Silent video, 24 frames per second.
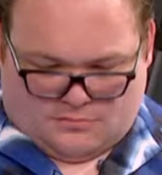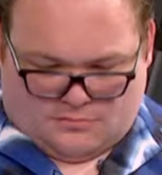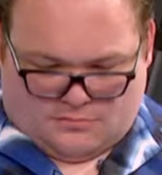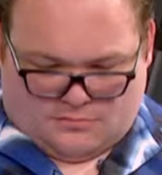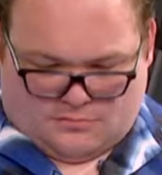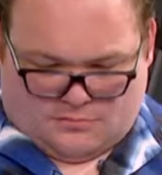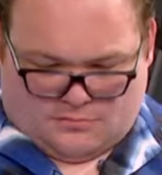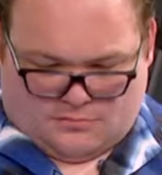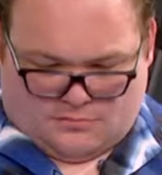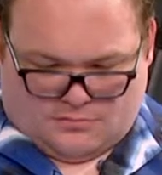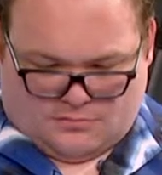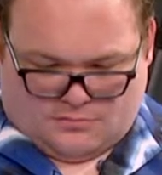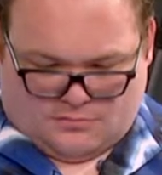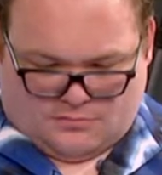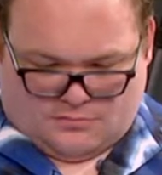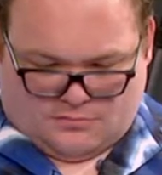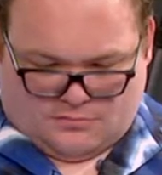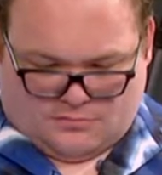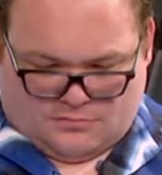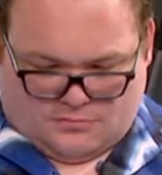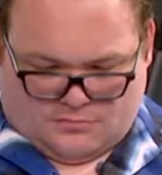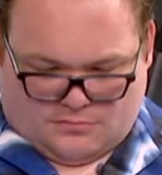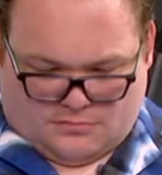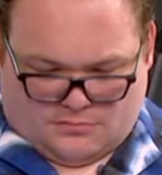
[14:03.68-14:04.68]

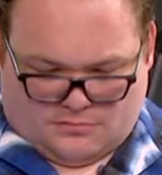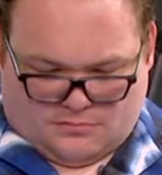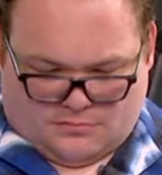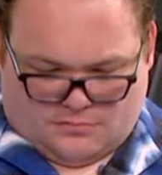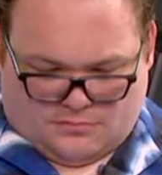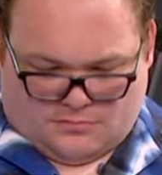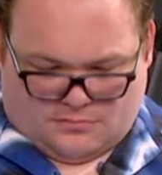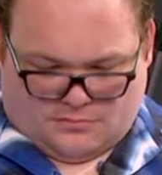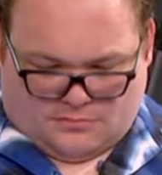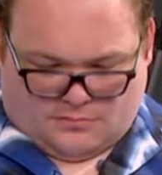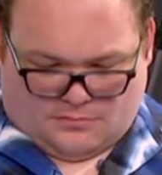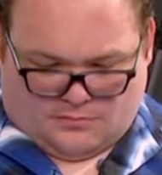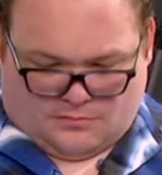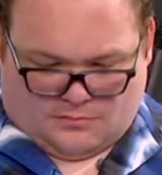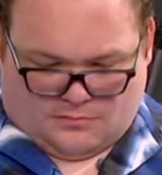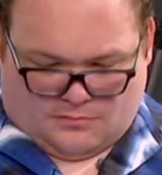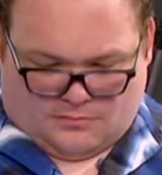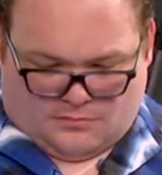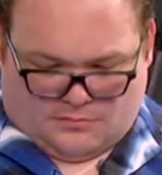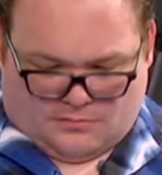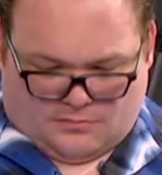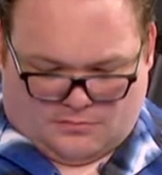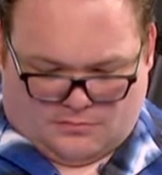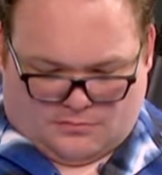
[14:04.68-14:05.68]

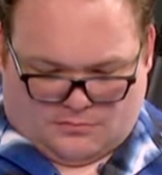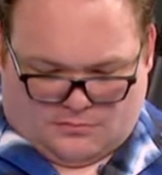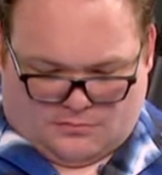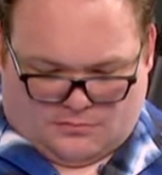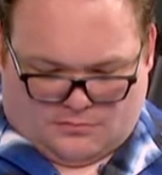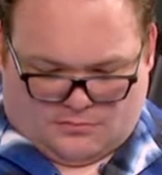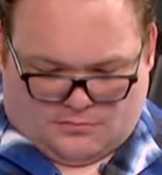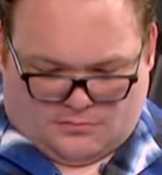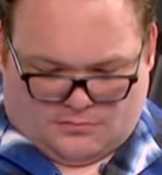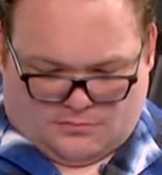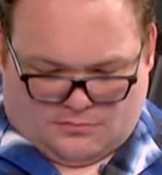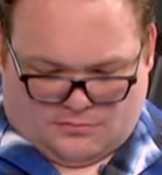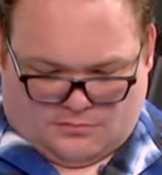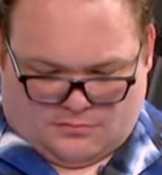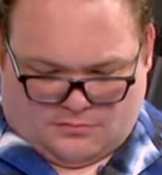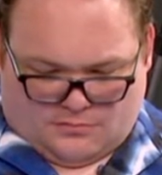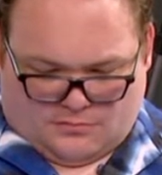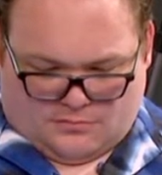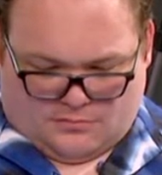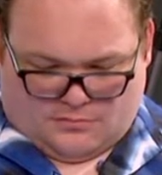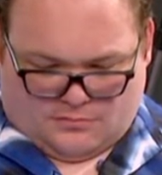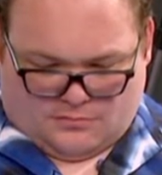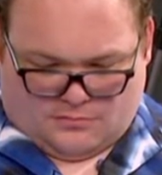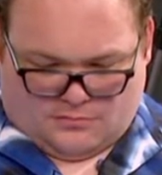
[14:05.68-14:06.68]

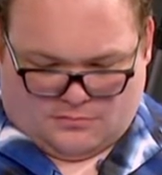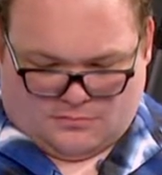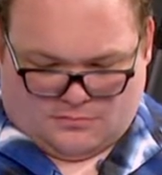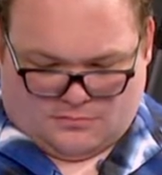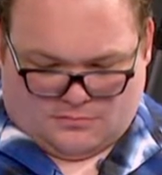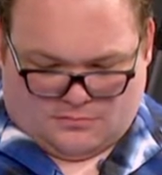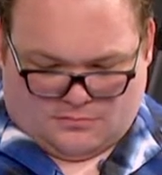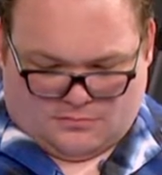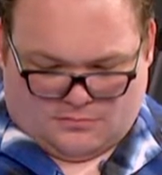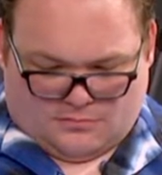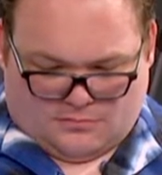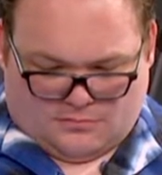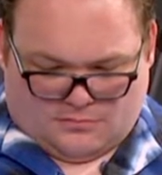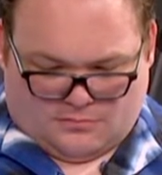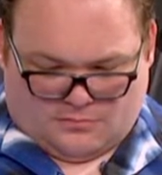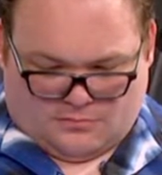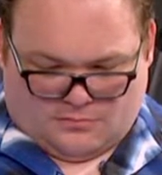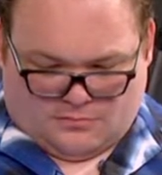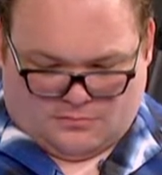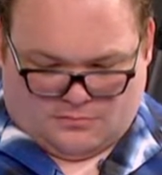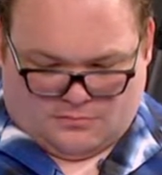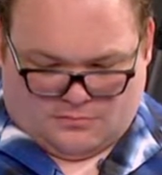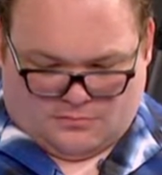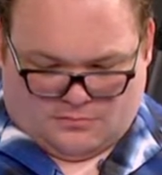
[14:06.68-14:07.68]

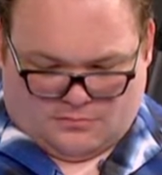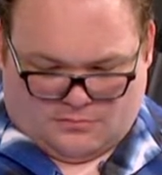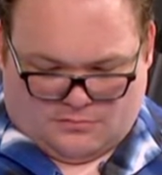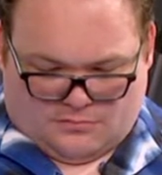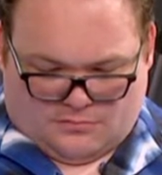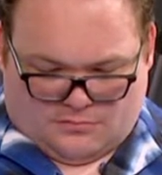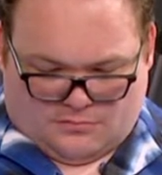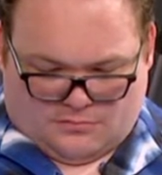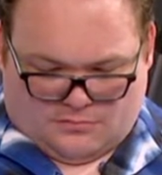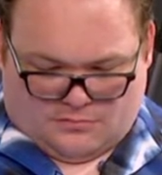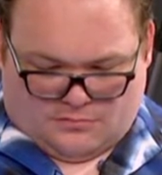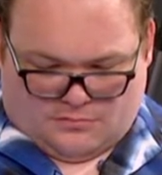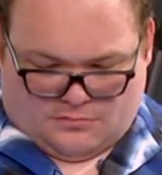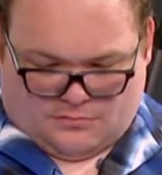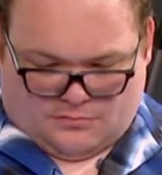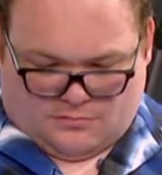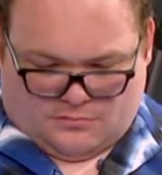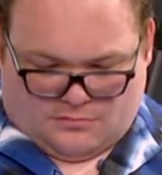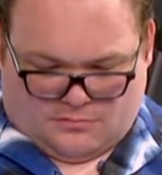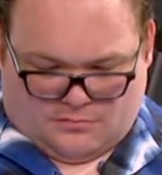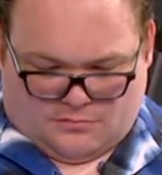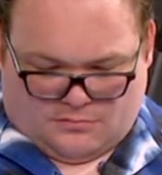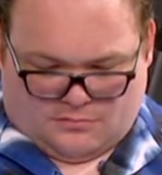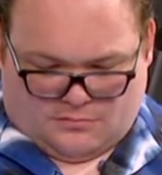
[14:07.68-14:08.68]

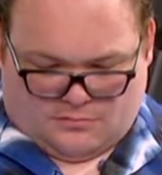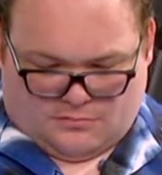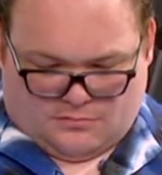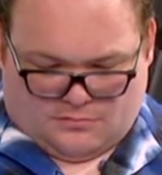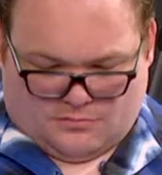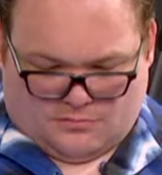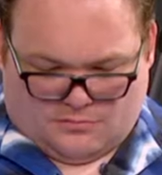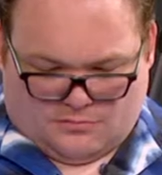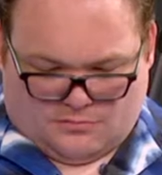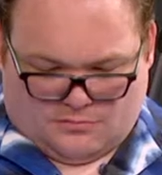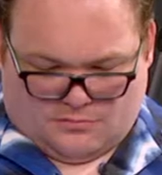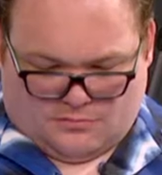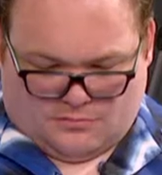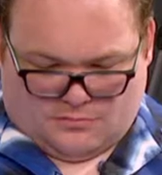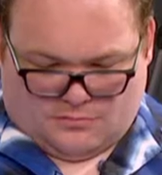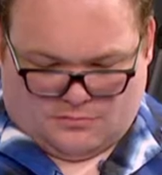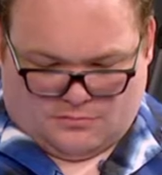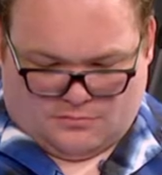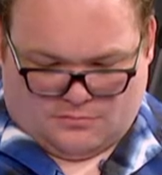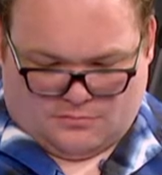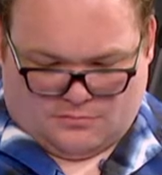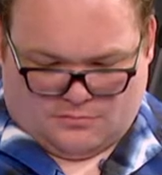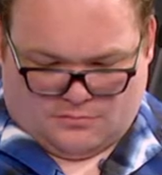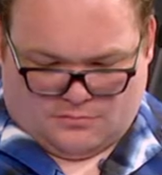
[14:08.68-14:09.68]
No words are spoken by the person on screen.